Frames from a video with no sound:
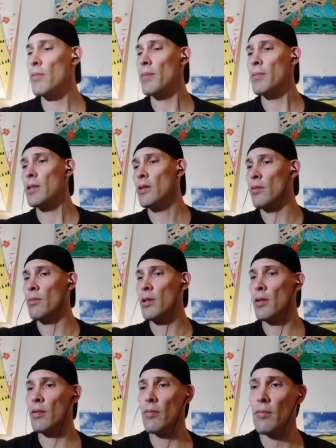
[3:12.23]
You might be dealing
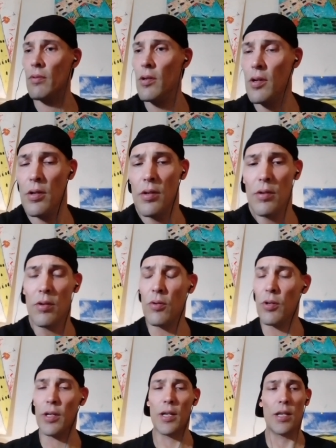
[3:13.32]
with this
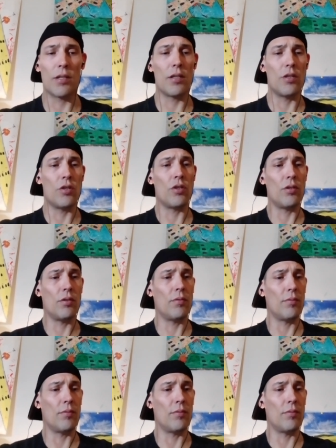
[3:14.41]
organization.